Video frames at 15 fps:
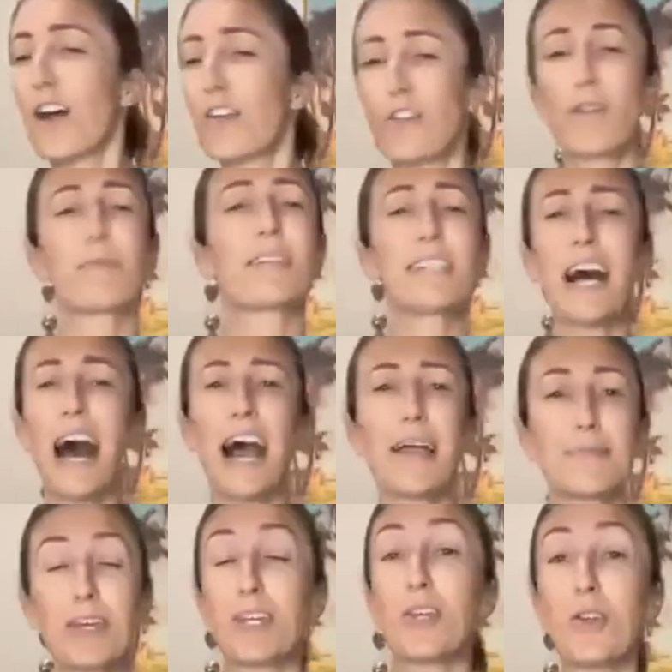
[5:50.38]
from the
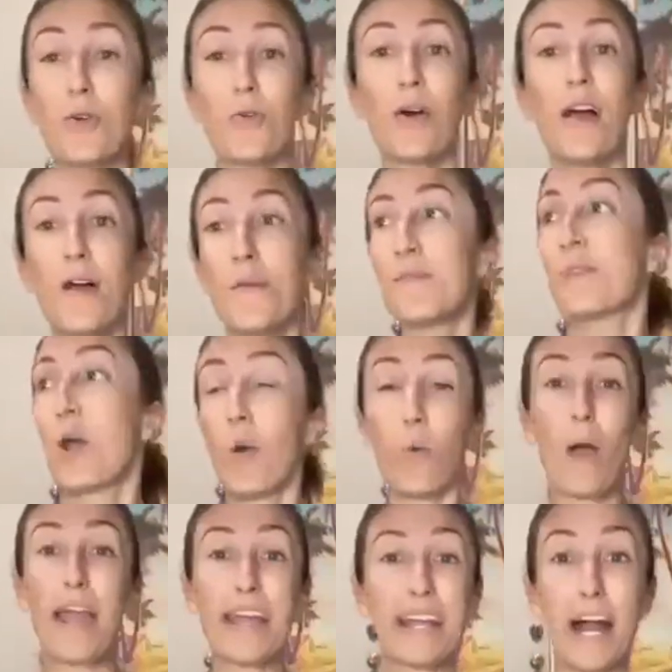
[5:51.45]
time that you
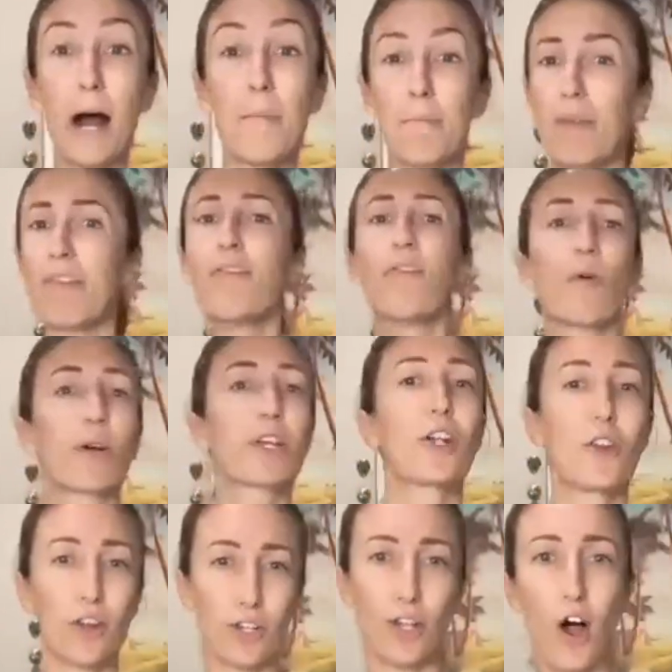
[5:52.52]
wake up before
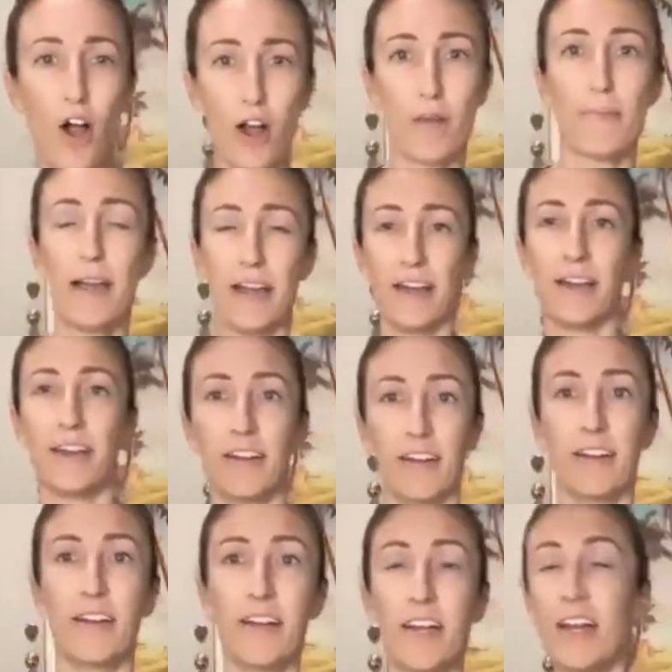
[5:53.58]
your alarm
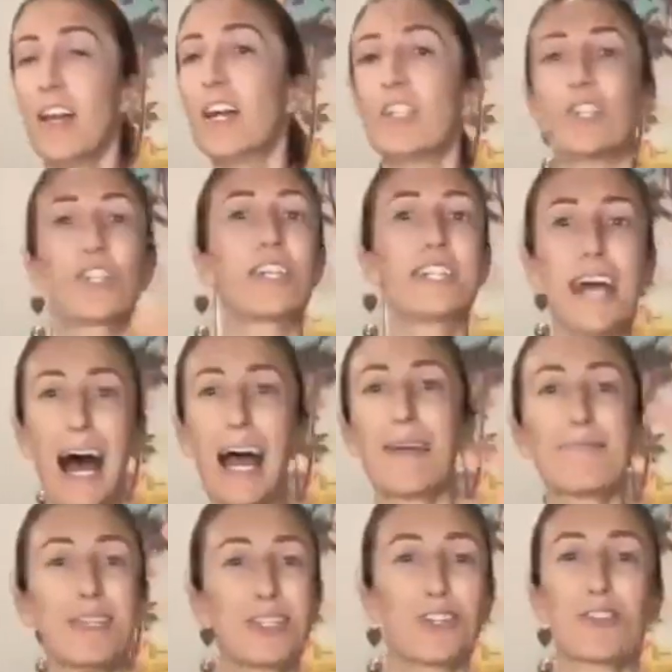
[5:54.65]
to the
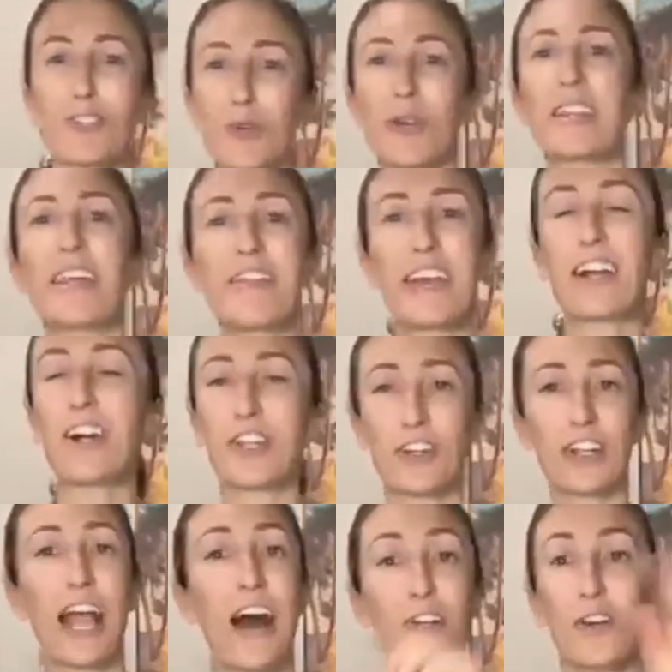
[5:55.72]
time that you're doing the thing on your
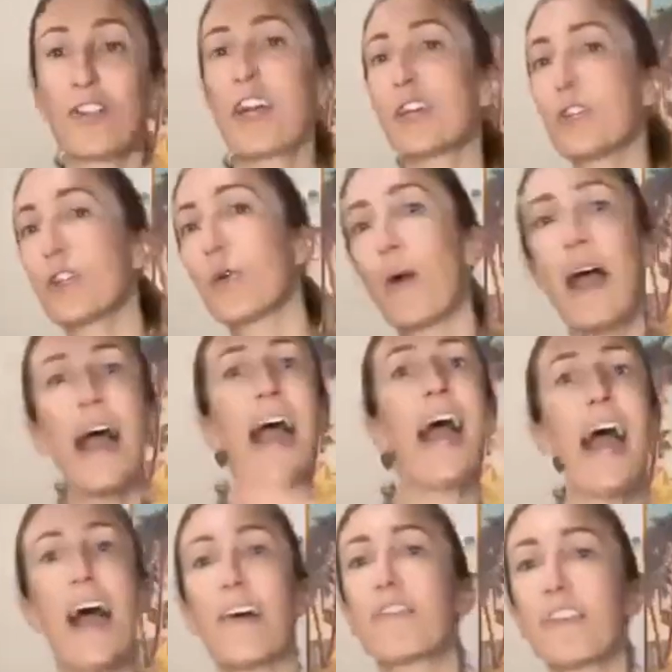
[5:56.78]
calendar that you do
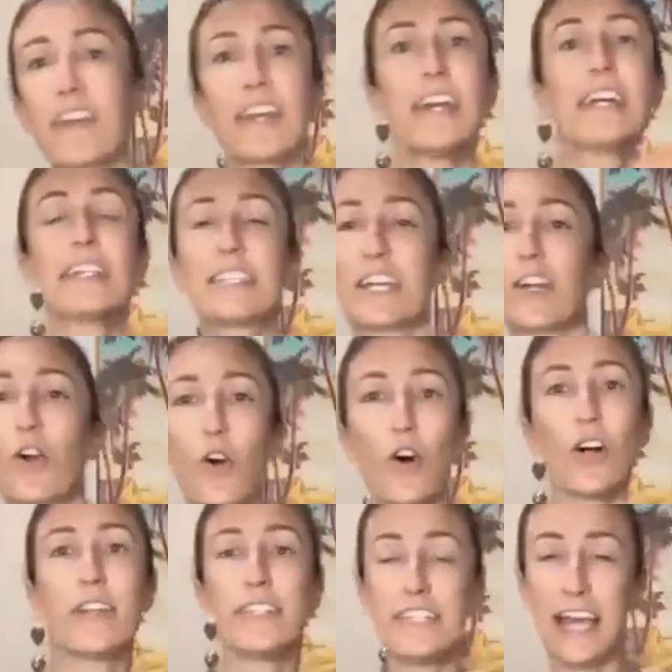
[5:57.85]
every
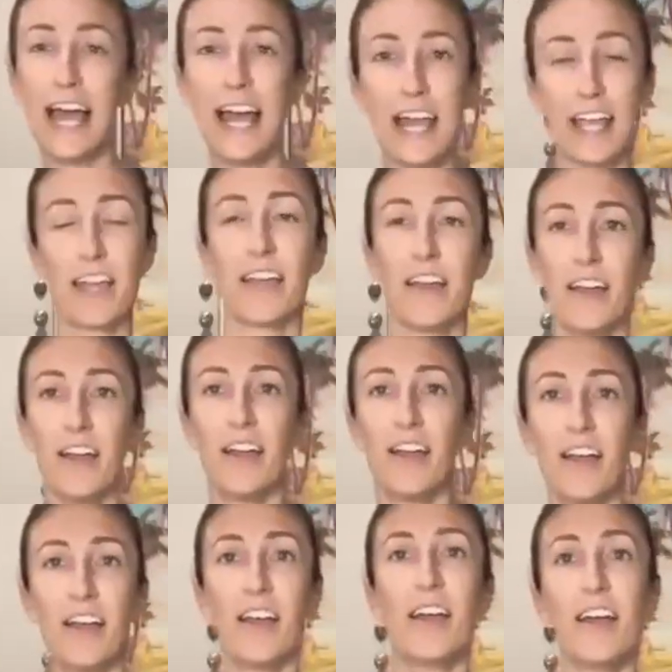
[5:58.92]
single day,
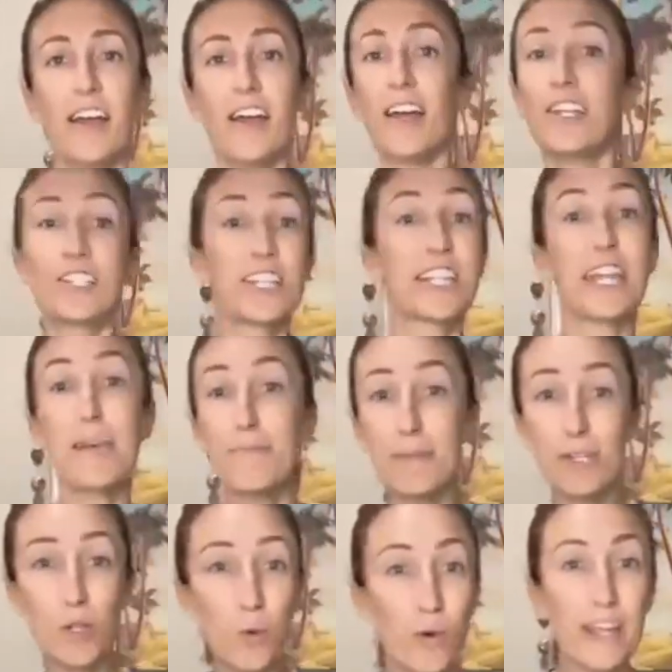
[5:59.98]
to the in
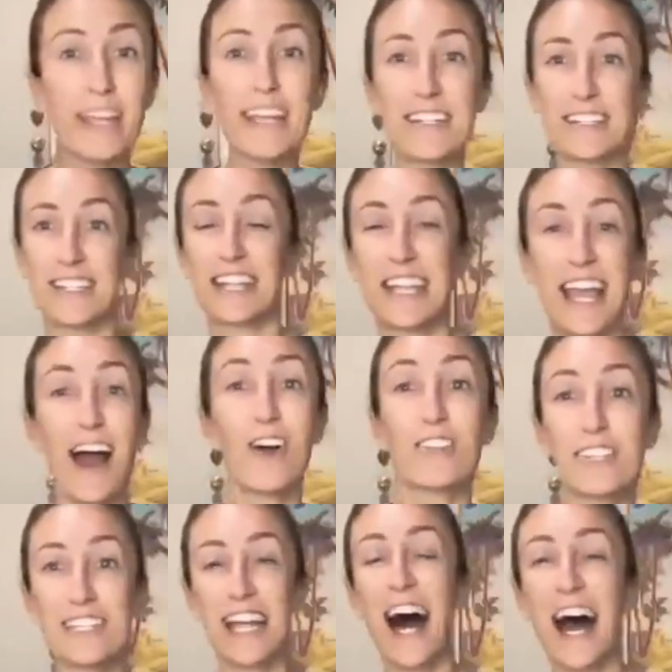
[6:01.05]
betweens and the
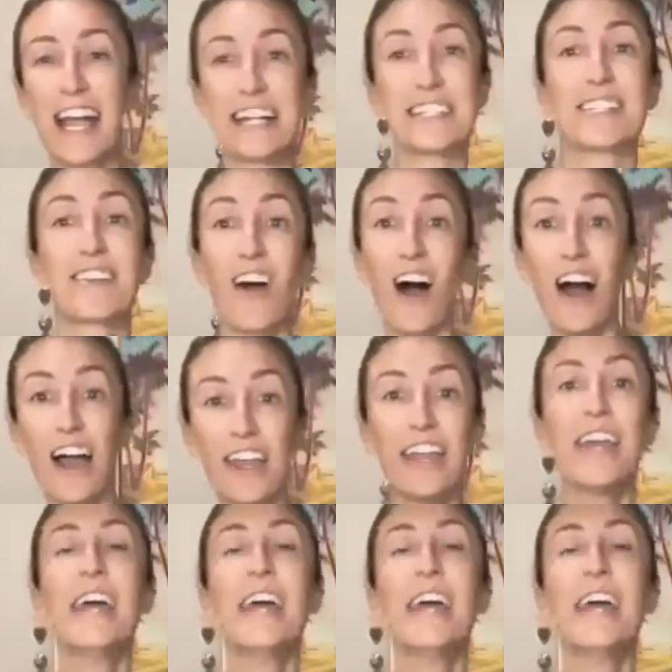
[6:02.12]
outsides, God